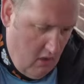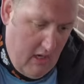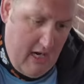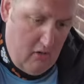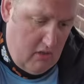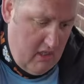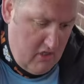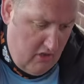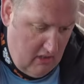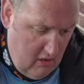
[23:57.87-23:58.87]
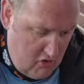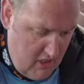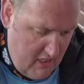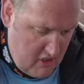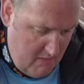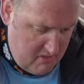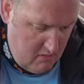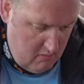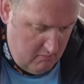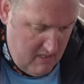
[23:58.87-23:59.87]
All right, look at this, you've got a little tray of chips,
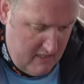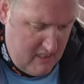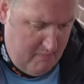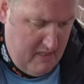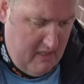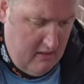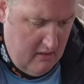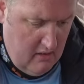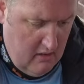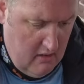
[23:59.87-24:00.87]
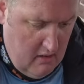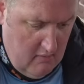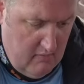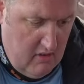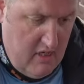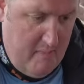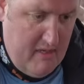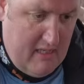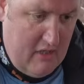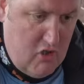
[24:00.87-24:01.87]
a bit of dippy
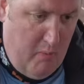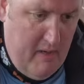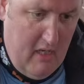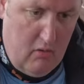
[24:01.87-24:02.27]
ketchup here,